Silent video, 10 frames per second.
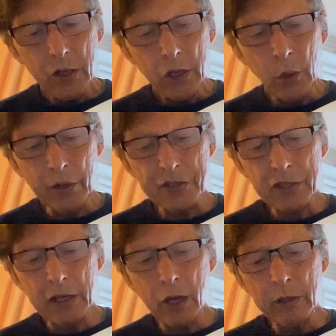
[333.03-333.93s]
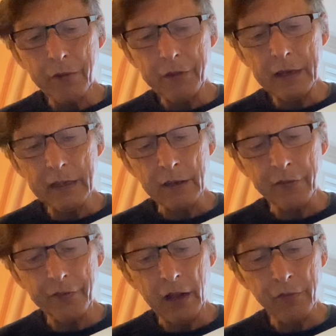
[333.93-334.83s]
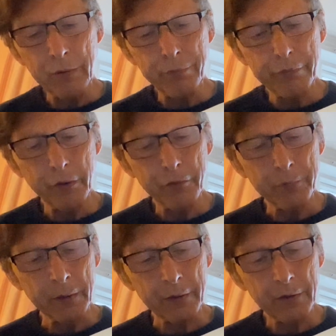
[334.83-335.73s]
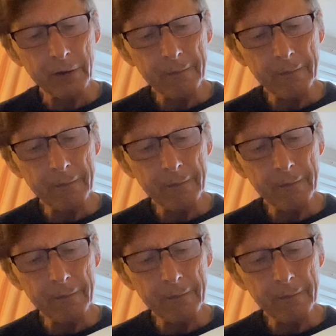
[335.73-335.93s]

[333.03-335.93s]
You are still only thinking of self-improvement.